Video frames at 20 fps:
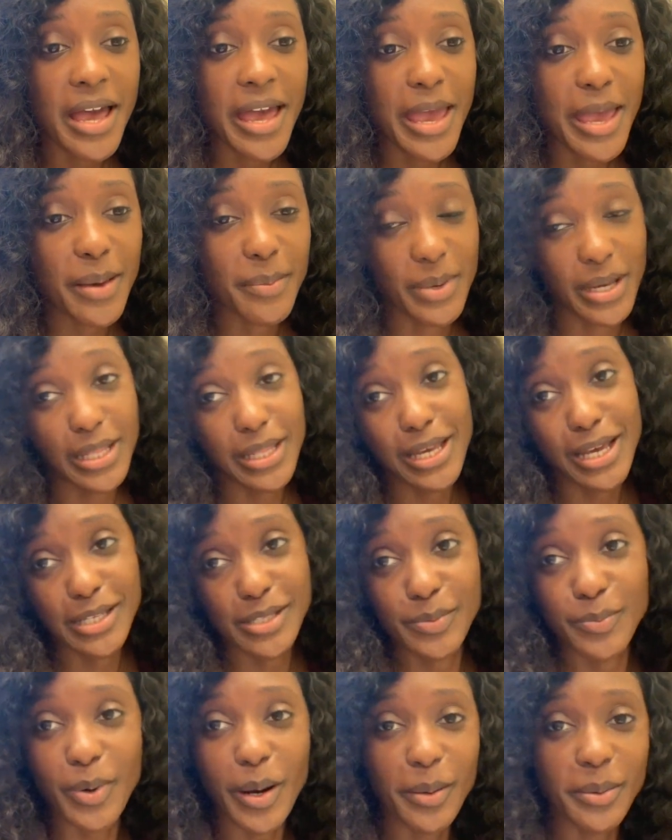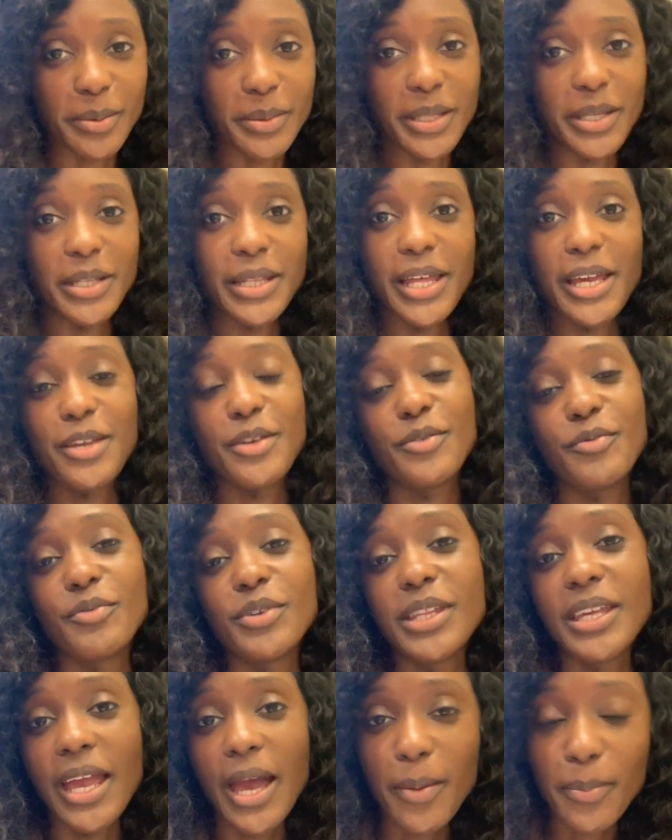in my class are probably like
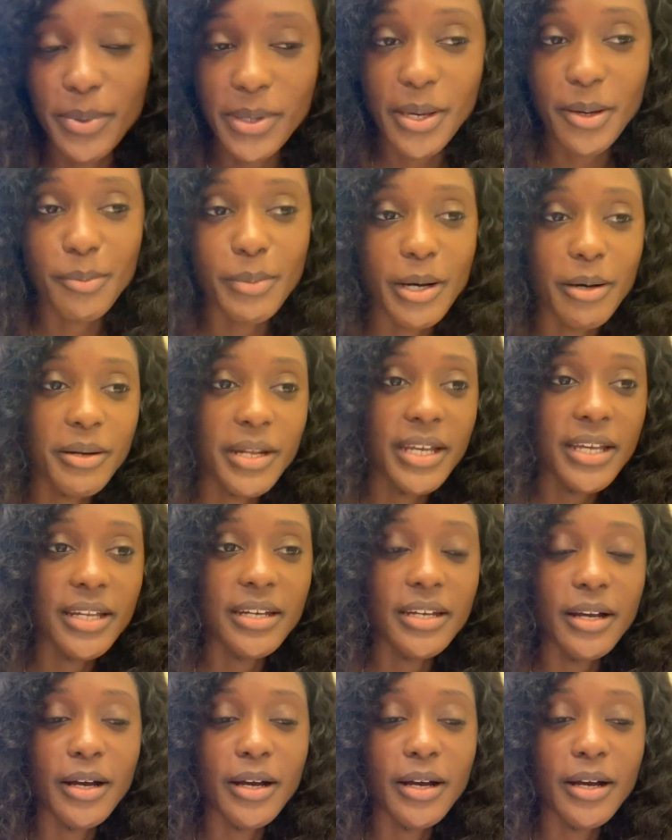really happy about it,